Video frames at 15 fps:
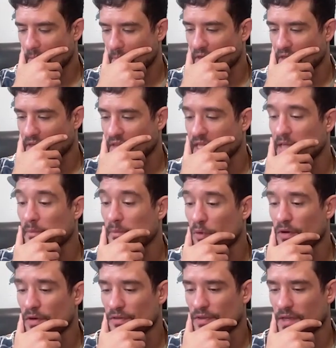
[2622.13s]
But the
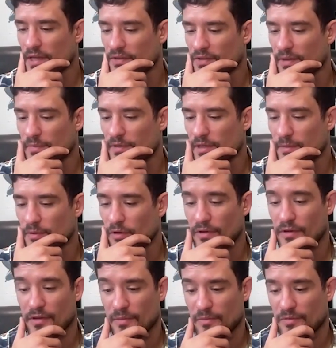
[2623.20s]
important thing is that people are
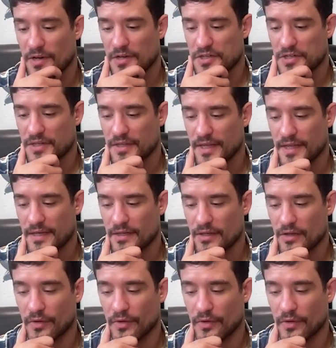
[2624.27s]
under the impression that,